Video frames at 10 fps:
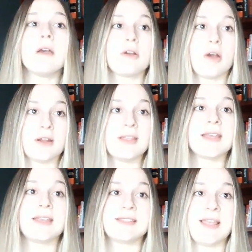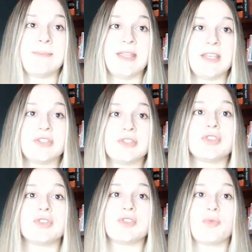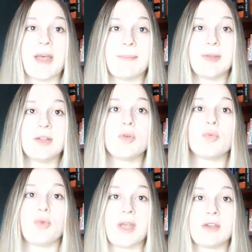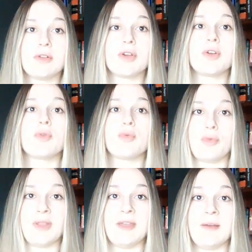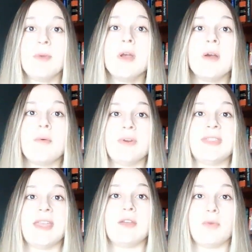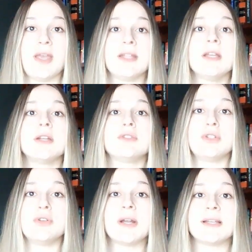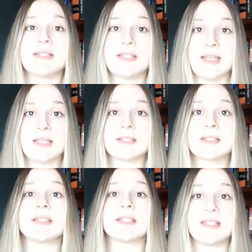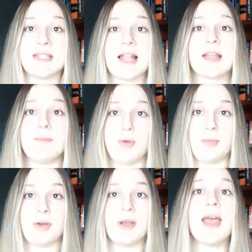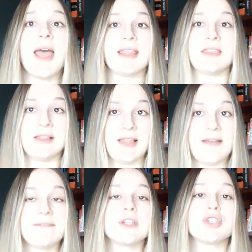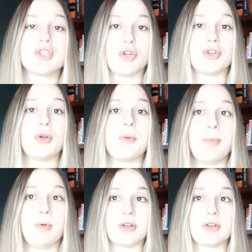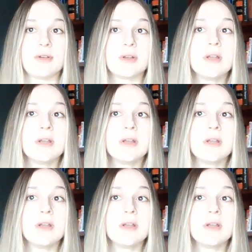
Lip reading: Cardiac examination shows a rapid, regular rhythm with a grade 2 out of 6 systolic murmur at the left sternal border.